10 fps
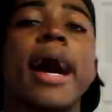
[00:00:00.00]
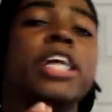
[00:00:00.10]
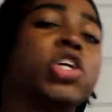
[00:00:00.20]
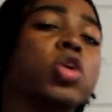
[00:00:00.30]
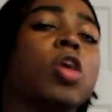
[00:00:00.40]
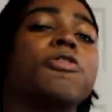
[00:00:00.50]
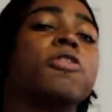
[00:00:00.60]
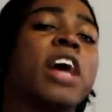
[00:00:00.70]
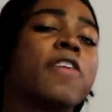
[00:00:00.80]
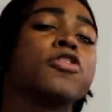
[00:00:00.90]
I don't know if
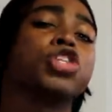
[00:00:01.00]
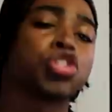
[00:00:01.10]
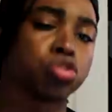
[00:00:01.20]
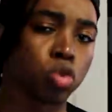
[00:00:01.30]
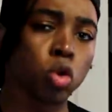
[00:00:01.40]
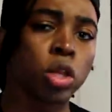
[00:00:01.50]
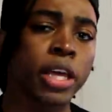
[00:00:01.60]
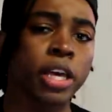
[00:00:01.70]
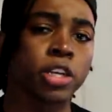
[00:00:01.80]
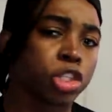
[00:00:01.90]
you've ever
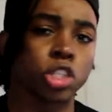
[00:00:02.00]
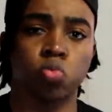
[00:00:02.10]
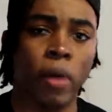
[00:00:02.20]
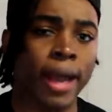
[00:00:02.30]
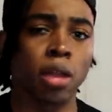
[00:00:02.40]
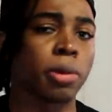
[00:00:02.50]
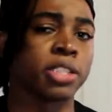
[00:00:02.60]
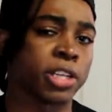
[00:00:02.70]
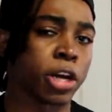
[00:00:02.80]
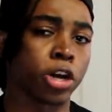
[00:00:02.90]
truly just randomly
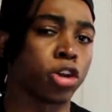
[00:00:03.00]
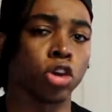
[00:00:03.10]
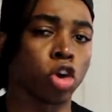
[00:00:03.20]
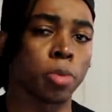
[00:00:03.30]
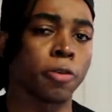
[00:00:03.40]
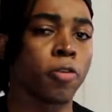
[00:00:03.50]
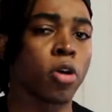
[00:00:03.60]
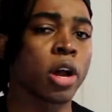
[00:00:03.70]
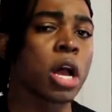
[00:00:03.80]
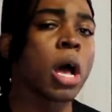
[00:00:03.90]
stared at a New Yorker
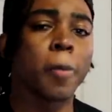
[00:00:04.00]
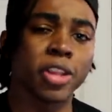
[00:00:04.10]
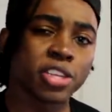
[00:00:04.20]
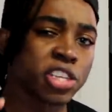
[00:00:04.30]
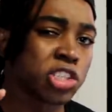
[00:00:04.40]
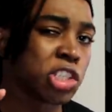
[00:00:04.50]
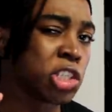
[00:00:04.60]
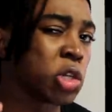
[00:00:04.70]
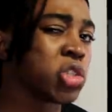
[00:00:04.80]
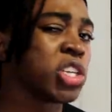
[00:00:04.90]
before, but this is
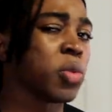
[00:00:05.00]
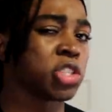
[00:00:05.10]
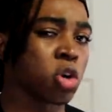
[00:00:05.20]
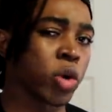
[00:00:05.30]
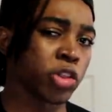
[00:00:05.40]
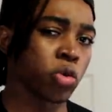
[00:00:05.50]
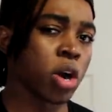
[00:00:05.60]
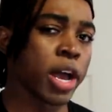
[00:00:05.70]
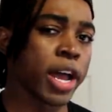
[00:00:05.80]
usually what's going through our